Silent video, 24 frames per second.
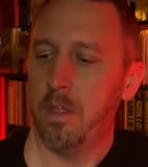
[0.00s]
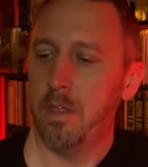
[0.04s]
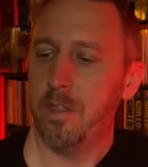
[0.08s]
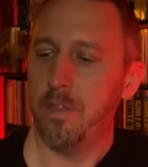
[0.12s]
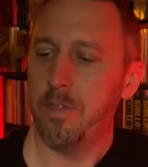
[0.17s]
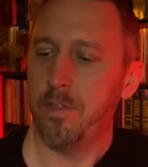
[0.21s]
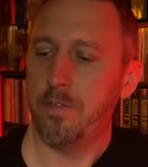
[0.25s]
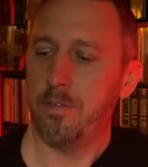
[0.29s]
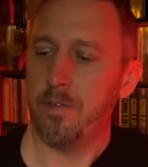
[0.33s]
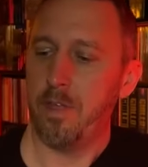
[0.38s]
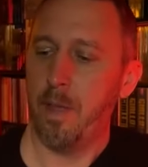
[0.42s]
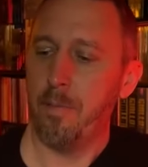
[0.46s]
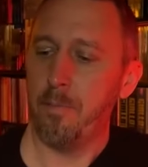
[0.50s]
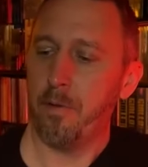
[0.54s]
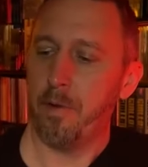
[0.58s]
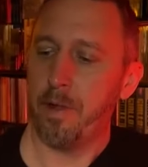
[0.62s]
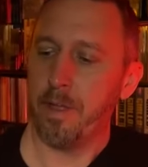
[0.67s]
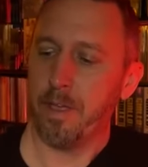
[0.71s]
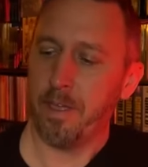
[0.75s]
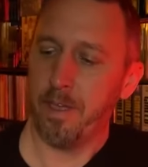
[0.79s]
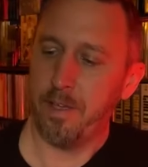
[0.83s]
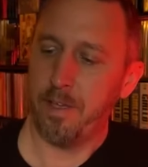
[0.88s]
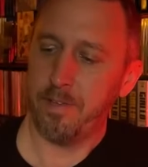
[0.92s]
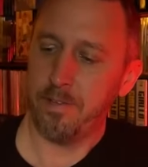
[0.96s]
These Amore
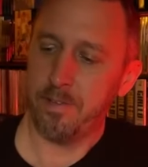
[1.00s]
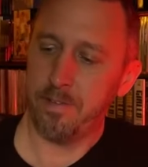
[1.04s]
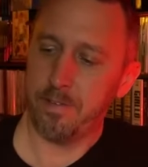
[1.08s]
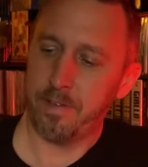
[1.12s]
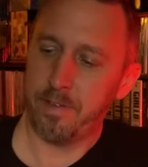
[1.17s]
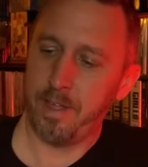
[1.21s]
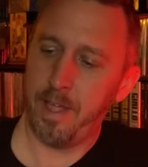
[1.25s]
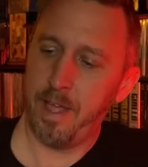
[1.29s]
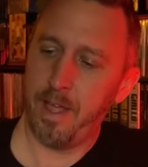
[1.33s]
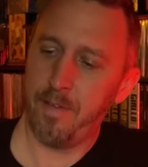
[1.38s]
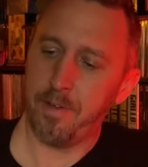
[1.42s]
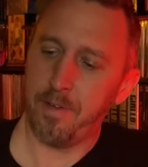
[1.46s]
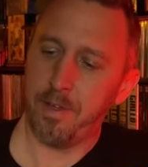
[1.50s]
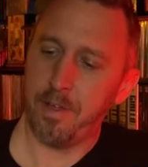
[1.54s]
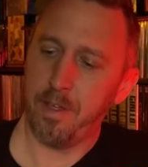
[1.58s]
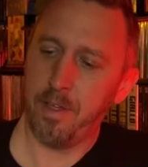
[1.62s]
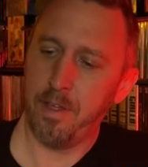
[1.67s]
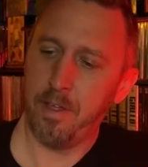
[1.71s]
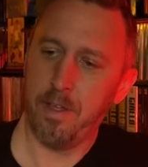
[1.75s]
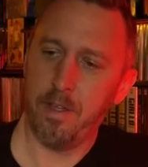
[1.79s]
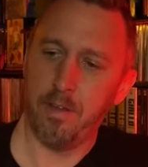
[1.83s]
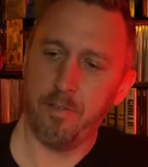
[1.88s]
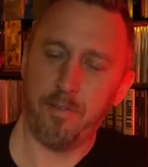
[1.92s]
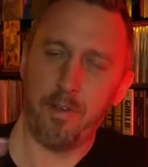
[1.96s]
cases, they have a,
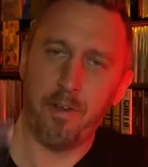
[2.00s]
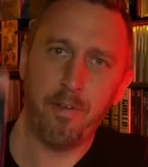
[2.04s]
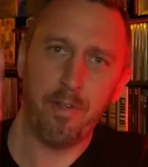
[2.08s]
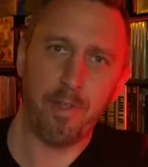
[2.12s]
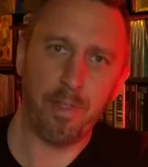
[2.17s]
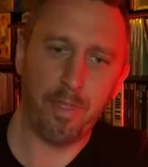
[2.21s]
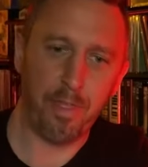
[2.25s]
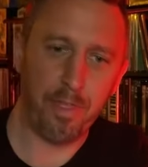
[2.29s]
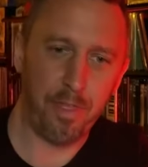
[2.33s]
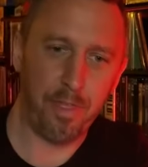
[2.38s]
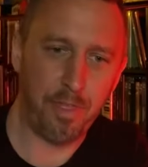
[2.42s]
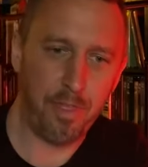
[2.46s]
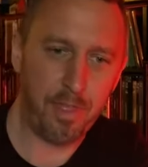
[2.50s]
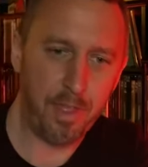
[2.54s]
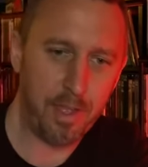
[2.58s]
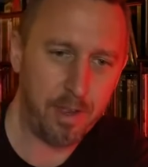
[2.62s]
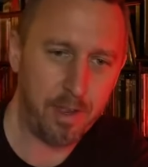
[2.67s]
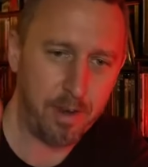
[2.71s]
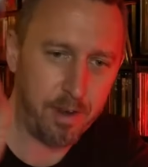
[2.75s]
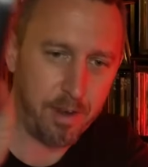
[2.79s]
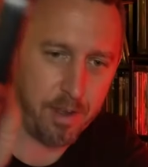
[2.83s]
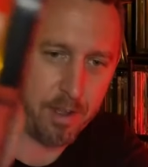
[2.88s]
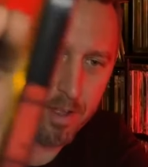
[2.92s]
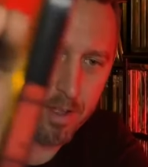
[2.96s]
a very
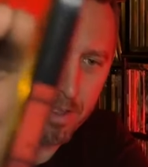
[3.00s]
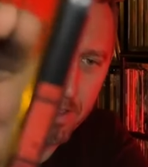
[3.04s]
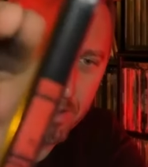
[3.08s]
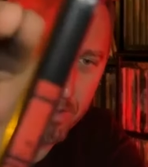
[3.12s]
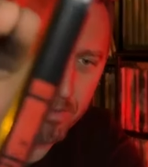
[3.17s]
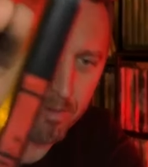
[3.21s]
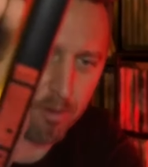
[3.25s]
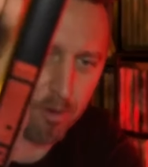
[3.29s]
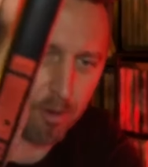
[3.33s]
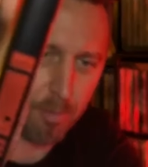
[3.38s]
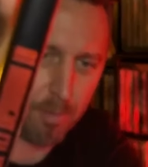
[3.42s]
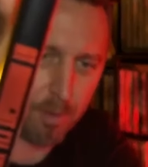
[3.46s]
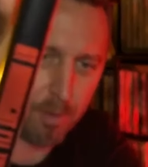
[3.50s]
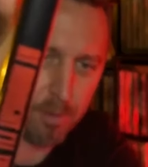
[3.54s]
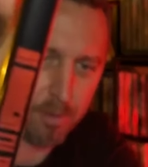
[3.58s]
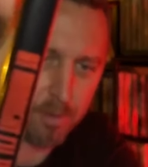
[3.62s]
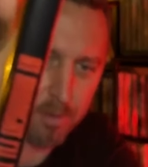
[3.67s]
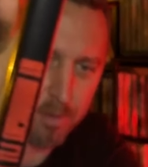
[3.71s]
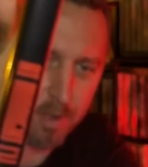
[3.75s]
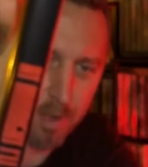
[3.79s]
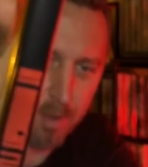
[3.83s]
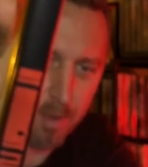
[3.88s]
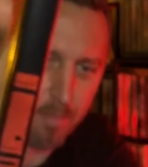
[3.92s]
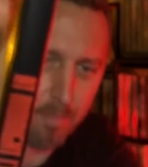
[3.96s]
thin, these are almost
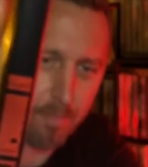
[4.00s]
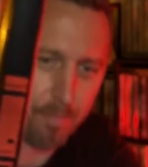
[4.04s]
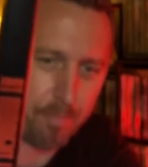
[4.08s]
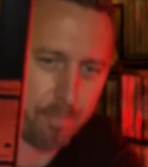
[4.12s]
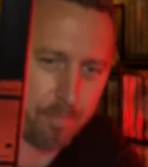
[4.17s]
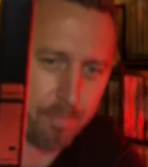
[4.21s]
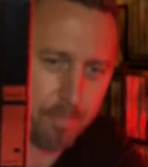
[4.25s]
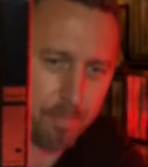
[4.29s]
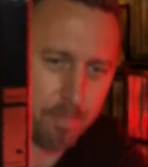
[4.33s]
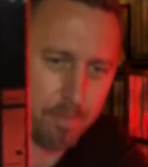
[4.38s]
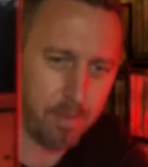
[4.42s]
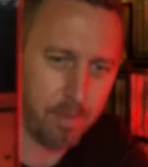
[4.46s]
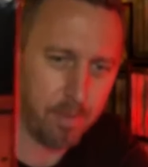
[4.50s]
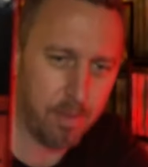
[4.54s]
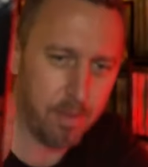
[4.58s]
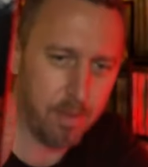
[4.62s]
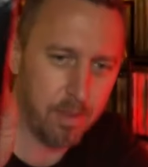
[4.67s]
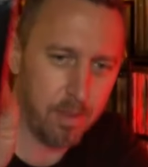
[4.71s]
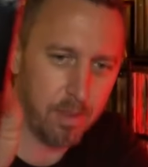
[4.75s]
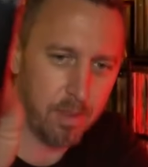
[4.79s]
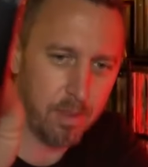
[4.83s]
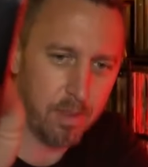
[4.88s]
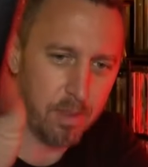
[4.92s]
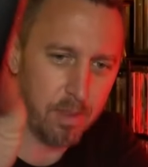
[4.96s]
um,
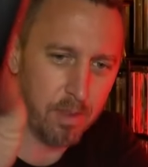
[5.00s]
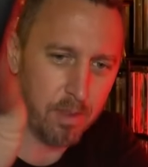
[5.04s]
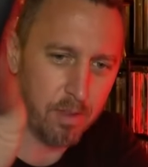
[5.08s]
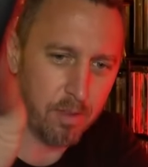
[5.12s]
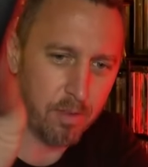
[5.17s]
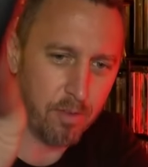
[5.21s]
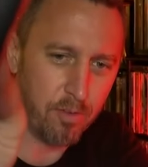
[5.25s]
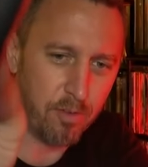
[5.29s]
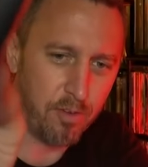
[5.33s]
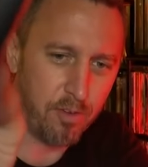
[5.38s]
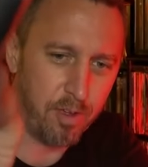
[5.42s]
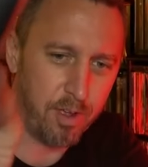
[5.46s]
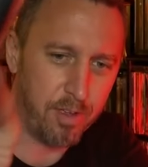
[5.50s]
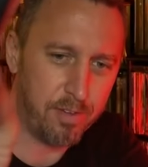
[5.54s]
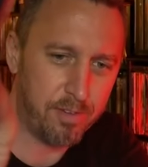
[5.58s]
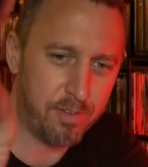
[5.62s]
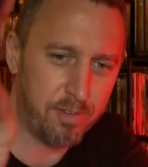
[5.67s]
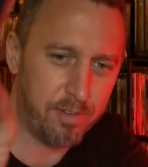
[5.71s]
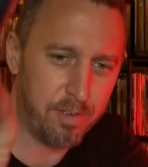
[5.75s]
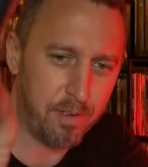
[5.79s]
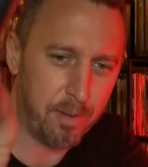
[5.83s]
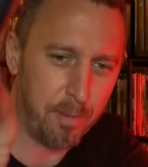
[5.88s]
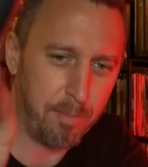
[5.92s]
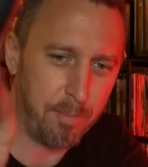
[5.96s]

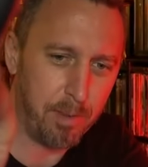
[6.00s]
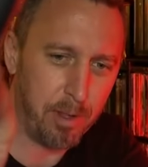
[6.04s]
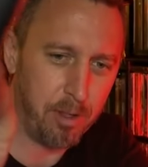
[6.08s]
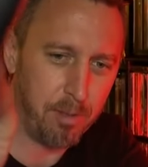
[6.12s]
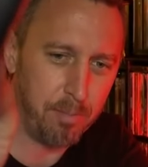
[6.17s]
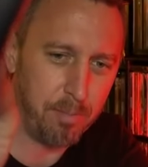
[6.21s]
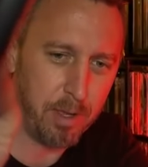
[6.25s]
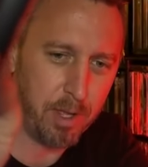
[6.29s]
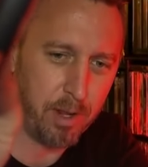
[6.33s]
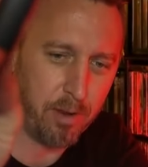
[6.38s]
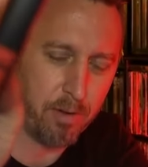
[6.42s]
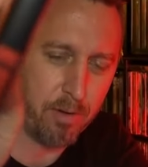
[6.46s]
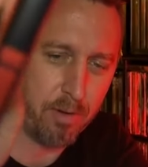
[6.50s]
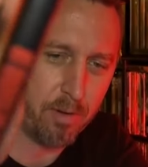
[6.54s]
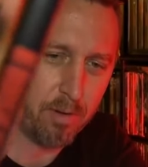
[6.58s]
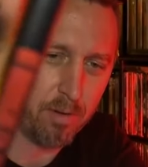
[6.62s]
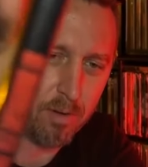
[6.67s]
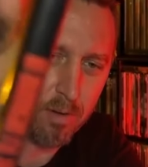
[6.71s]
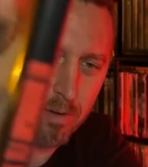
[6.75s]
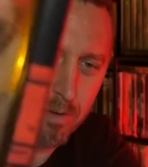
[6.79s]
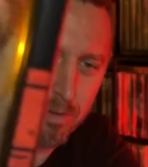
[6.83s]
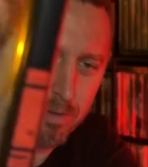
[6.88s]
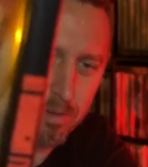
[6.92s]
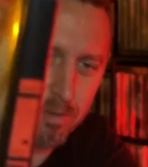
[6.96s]
just a millimeter,
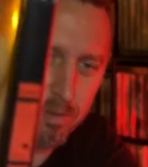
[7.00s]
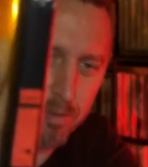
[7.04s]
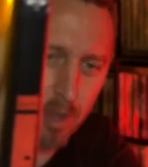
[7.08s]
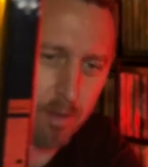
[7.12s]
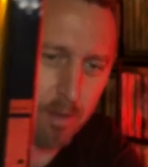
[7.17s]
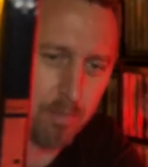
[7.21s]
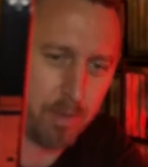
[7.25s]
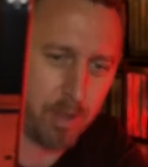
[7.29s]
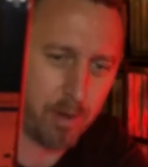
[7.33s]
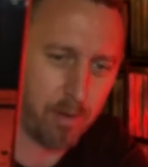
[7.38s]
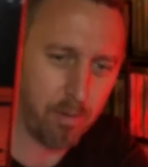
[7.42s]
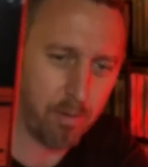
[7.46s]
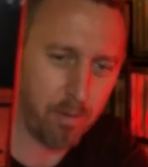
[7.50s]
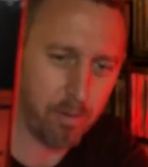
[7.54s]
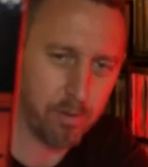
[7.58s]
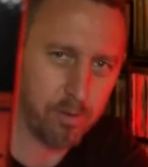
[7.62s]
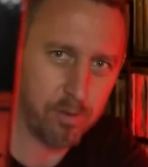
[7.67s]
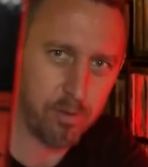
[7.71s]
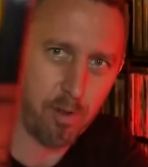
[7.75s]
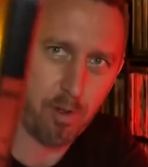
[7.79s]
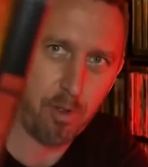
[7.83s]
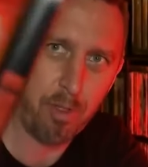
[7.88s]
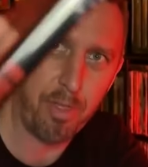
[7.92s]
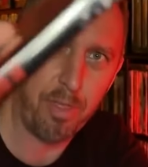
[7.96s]
centimeter or
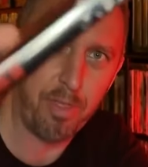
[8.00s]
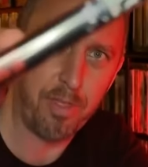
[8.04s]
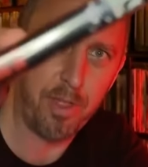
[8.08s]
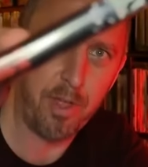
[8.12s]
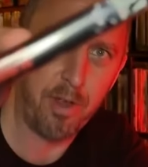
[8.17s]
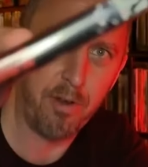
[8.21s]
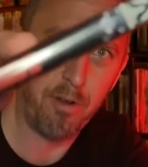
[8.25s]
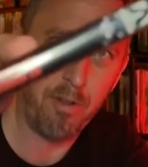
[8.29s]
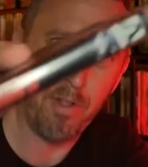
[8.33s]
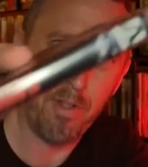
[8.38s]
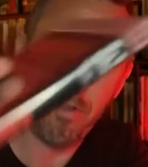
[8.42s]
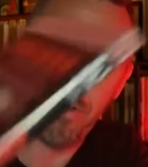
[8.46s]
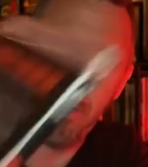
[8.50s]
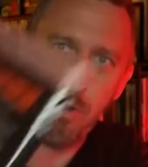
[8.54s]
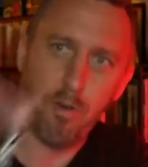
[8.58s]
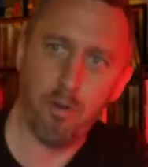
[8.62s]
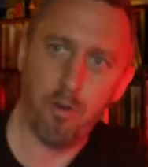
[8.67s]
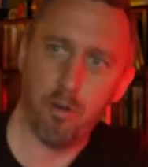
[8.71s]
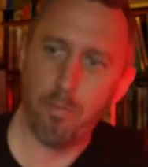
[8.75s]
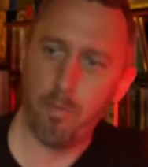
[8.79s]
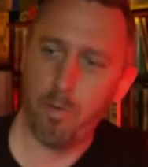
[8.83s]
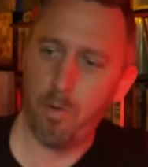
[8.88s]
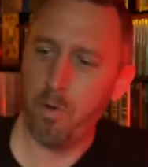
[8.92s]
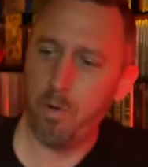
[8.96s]
so thinner than your
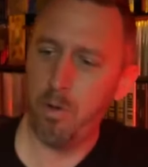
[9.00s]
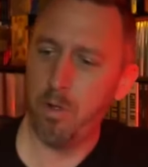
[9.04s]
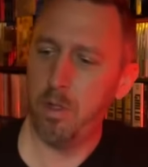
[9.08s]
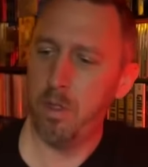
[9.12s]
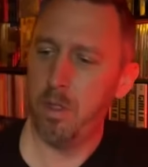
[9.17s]
normal